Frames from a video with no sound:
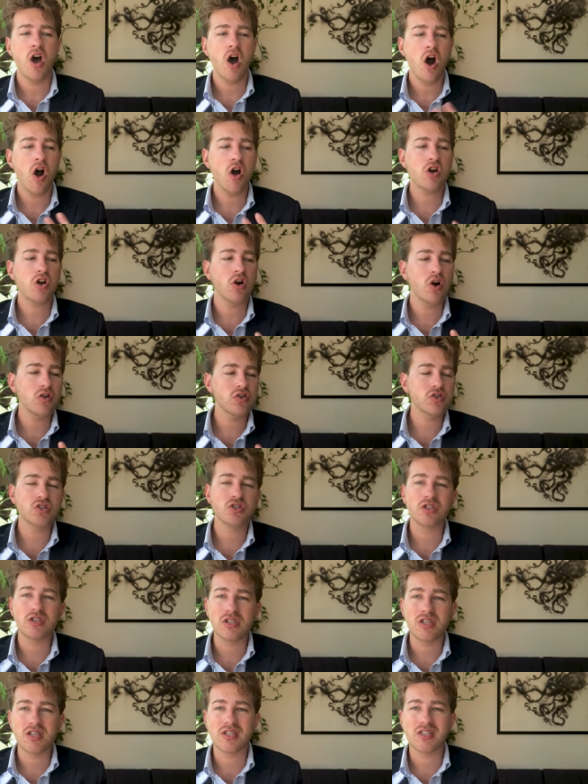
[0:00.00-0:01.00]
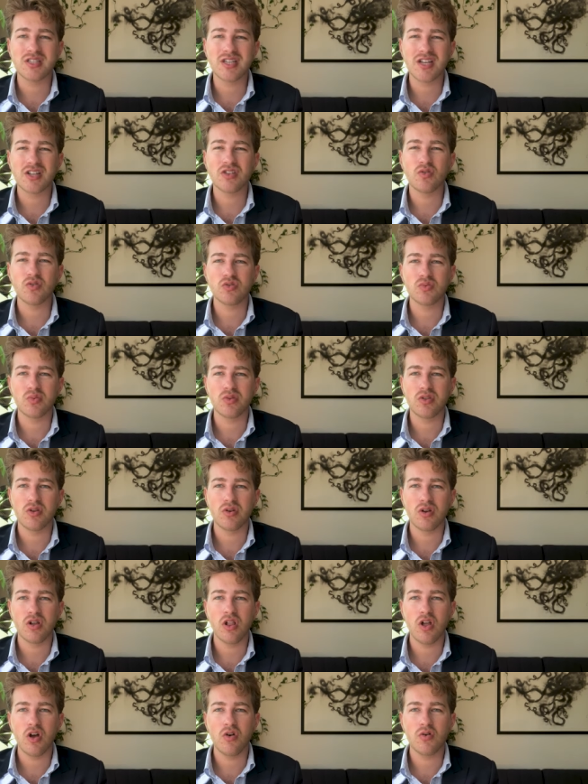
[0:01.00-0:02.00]
unconsciously signaled with your
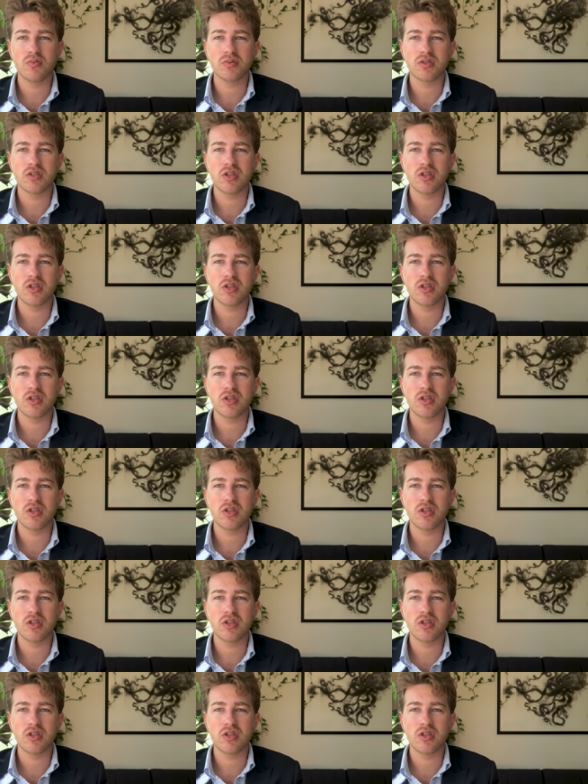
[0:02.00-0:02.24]
clothes